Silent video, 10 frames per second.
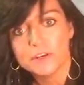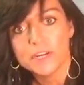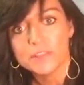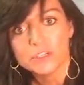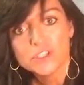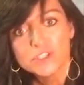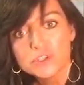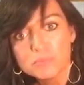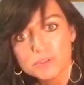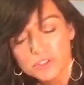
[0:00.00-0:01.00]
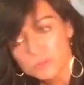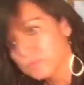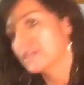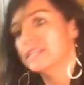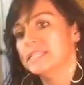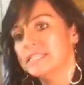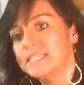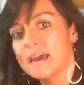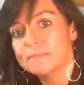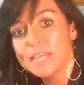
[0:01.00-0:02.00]
And they're super, super easy
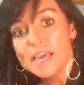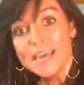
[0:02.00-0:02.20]
steps.